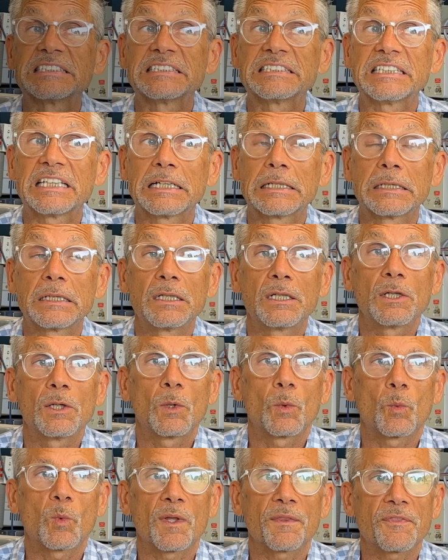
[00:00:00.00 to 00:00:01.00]
Yeah.
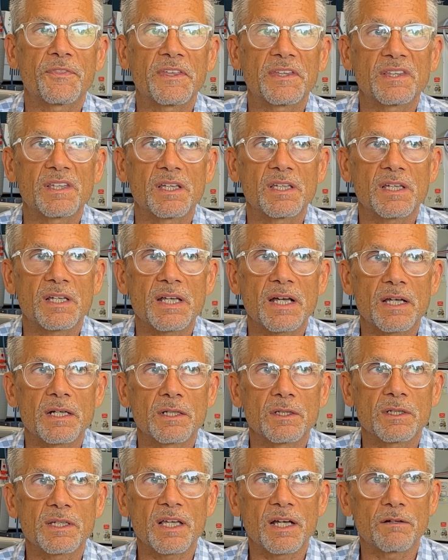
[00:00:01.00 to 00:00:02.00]
One thing that you got to
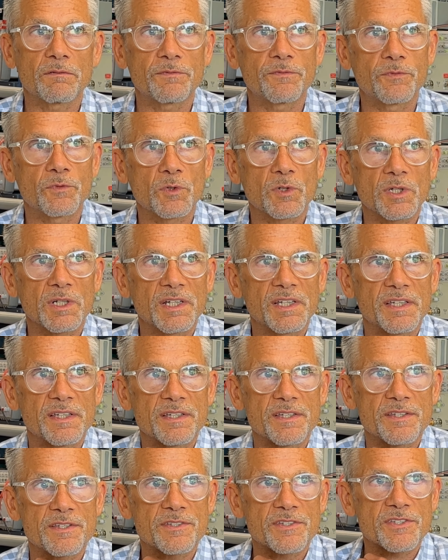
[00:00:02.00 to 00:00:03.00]
look out for
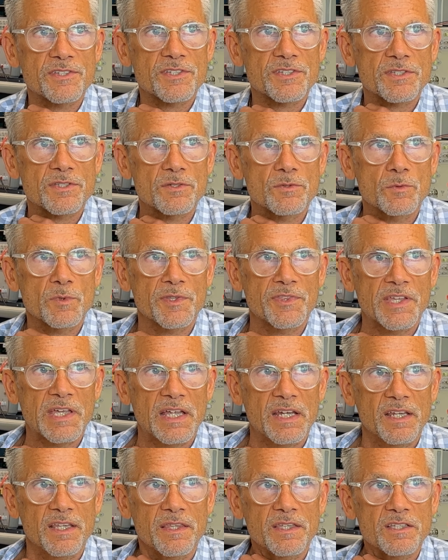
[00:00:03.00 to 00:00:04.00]
is with
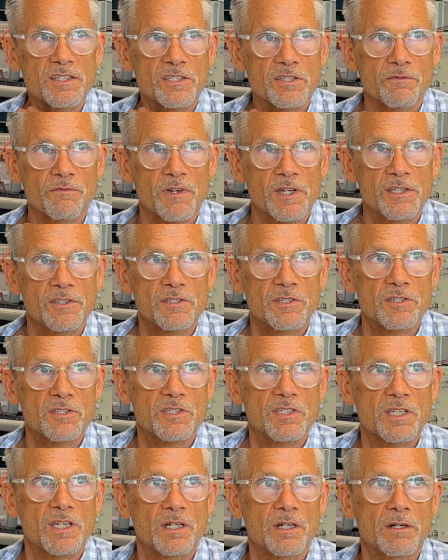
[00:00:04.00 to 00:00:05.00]
any of these devices
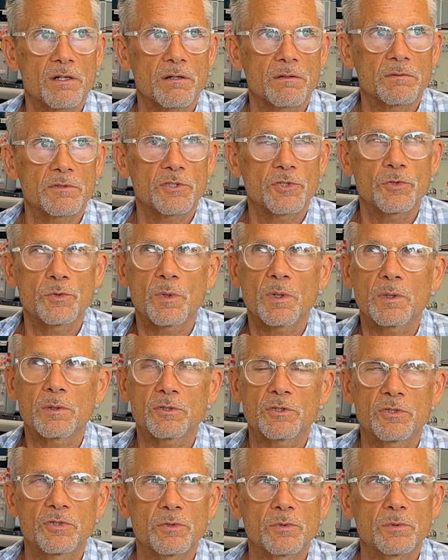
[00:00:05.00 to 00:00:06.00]
that are
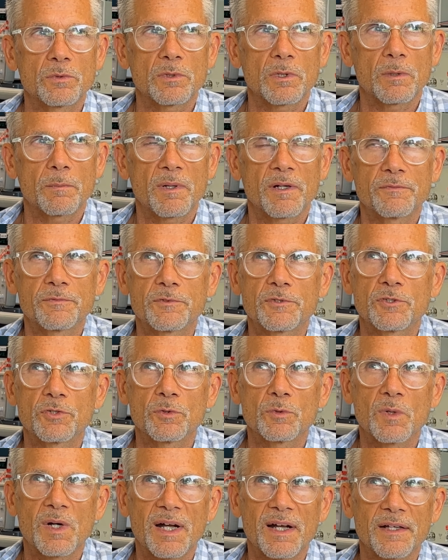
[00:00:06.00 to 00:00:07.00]
above
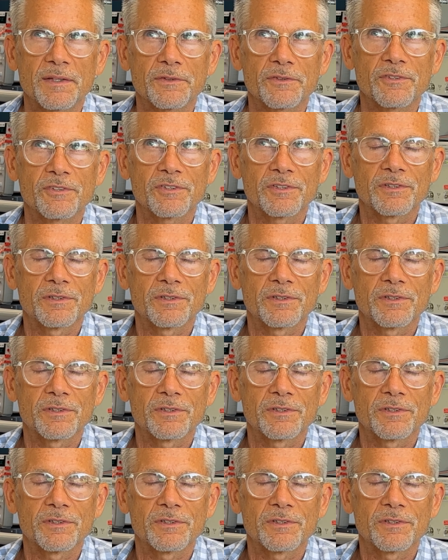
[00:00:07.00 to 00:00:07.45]
2 watts,